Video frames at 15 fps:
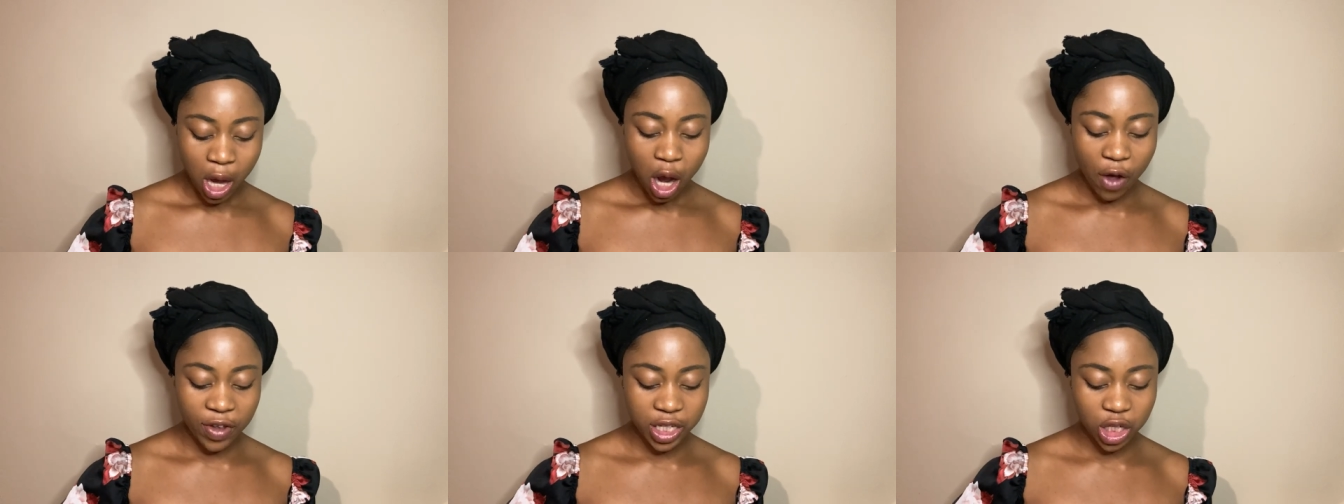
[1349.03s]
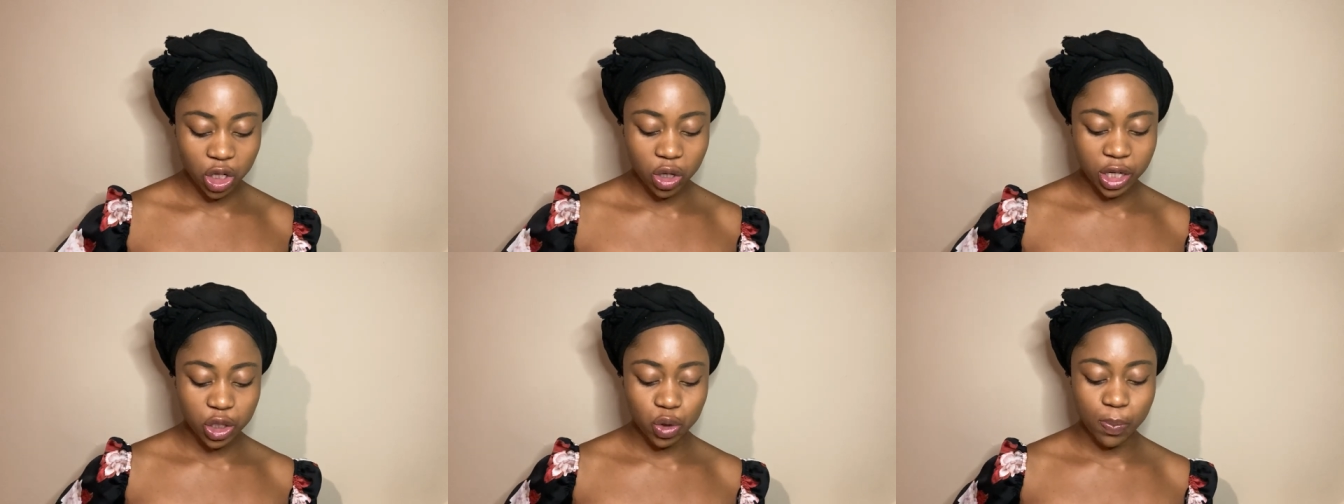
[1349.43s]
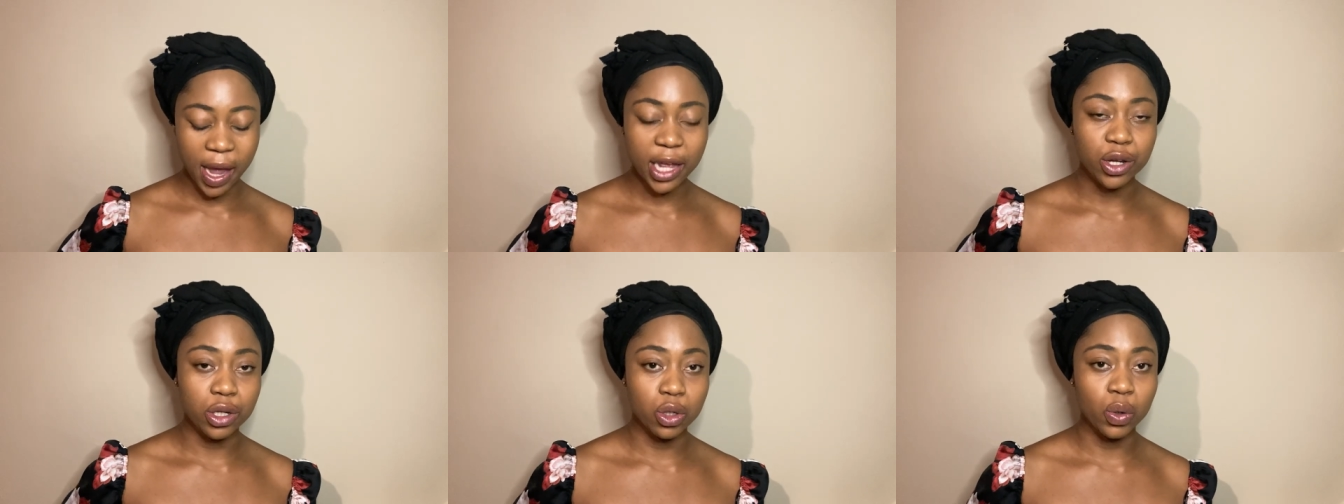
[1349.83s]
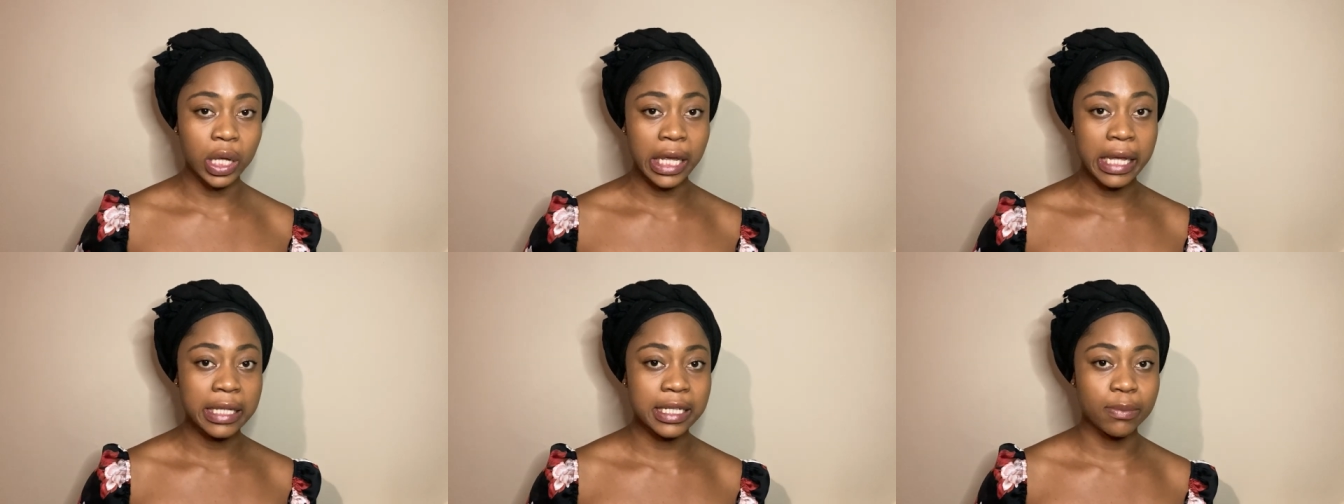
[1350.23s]
Obviously you don't need to buy new
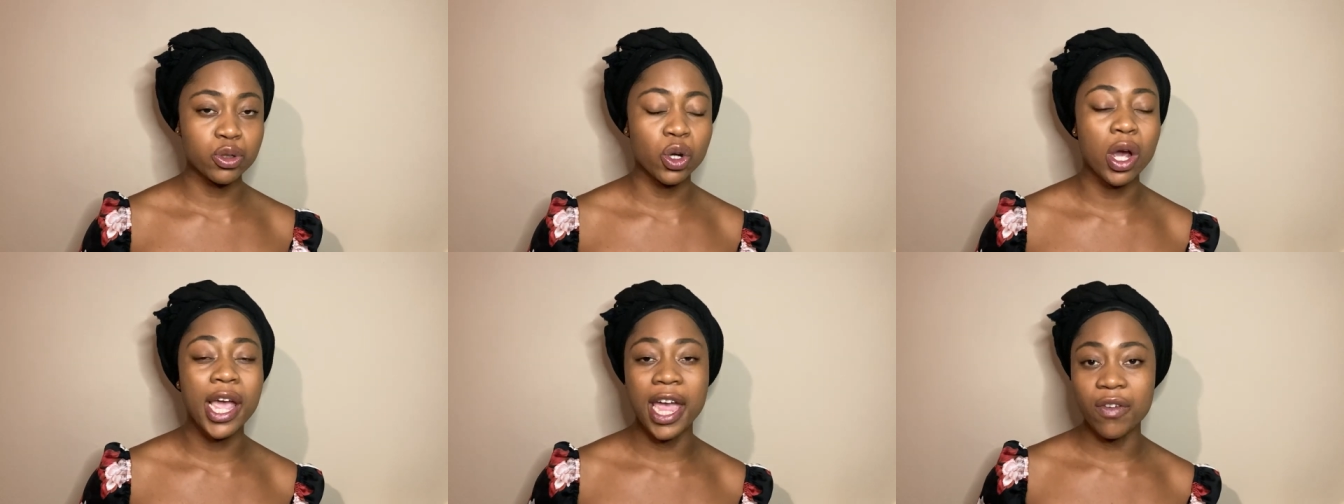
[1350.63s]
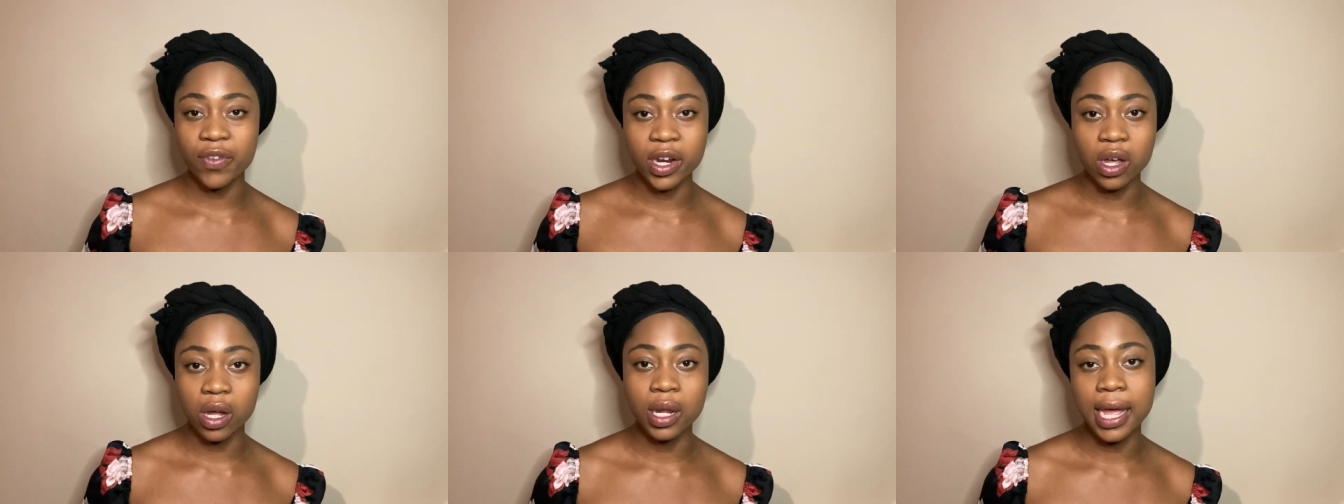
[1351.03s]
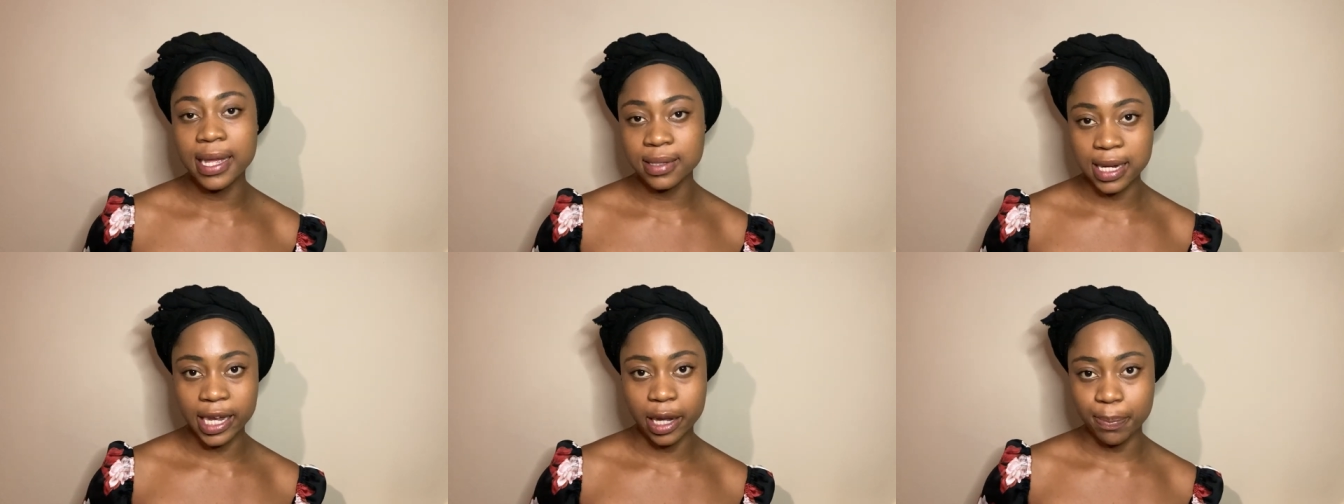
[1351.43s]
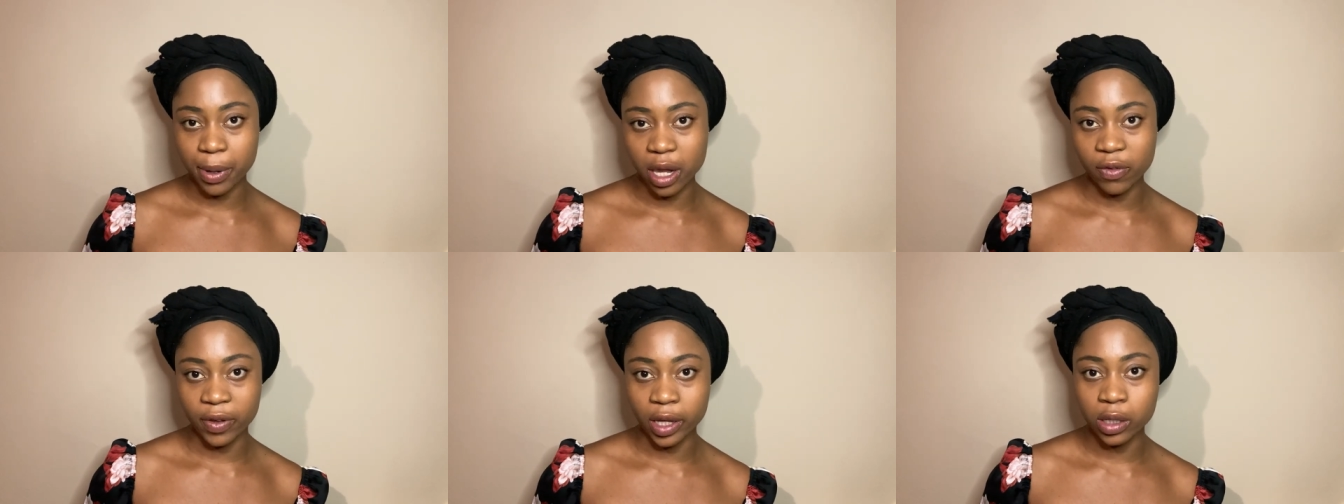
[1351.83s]
heels. I'm sure every girl has like a
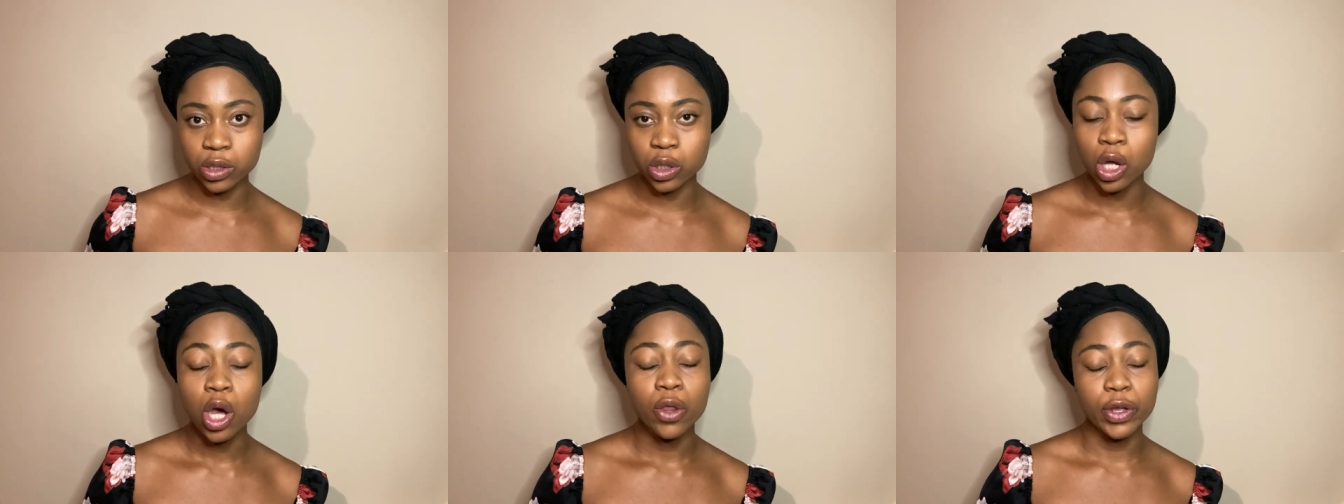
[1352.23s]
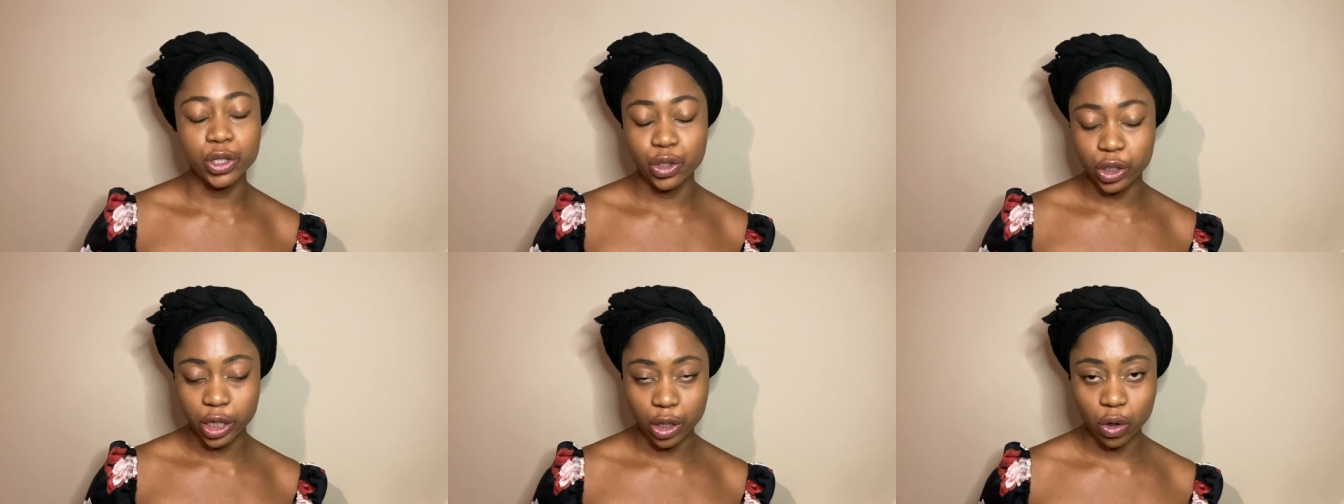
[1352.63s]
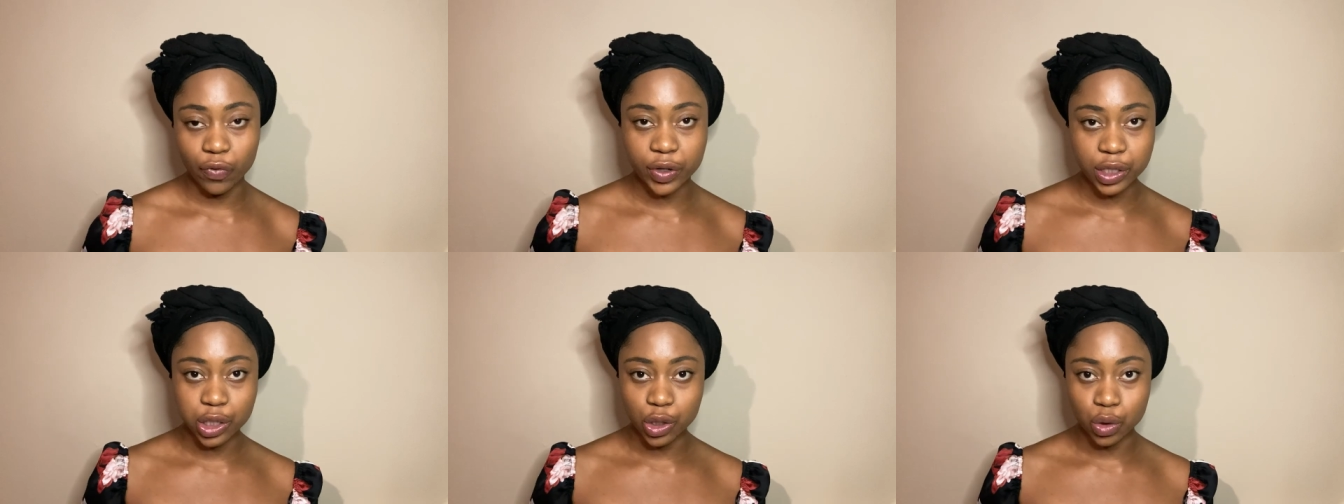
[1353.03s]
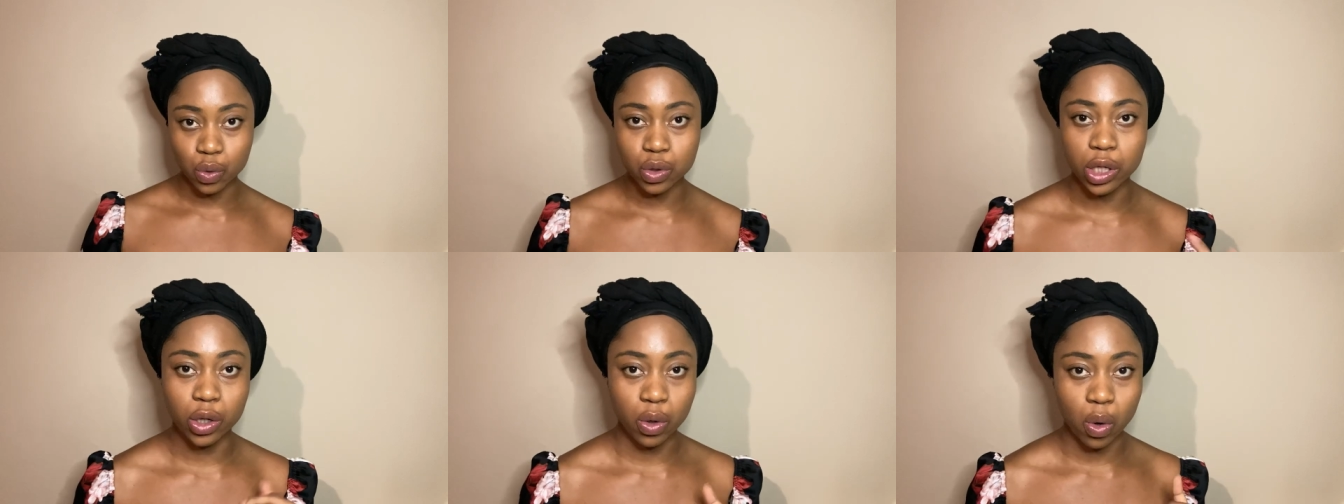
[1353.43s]
pair of heels that you can obviously
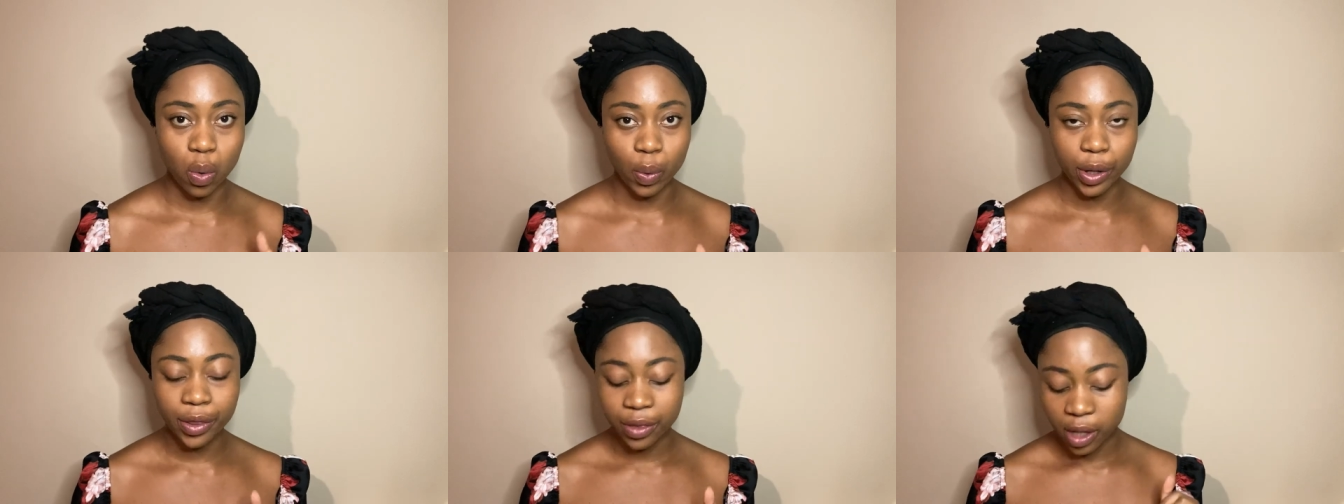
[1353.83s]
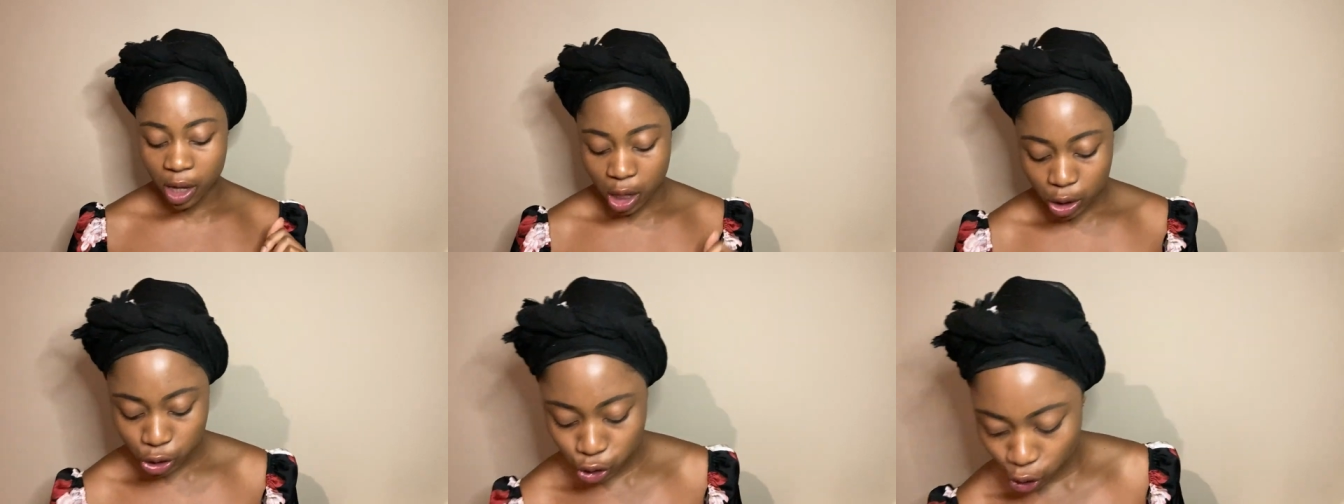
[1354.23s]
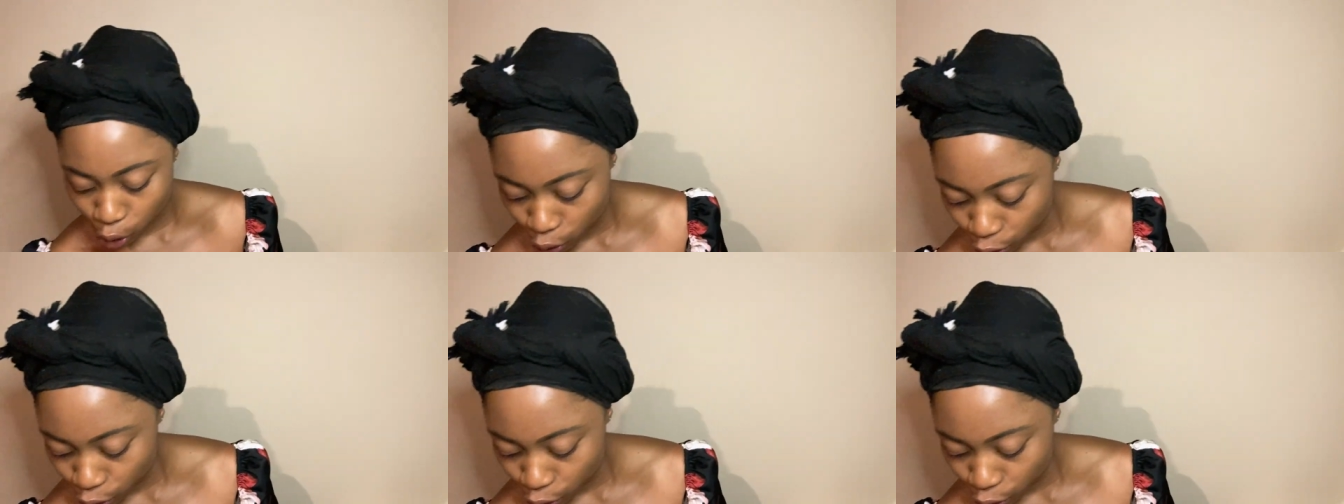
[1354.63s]
use and go with. So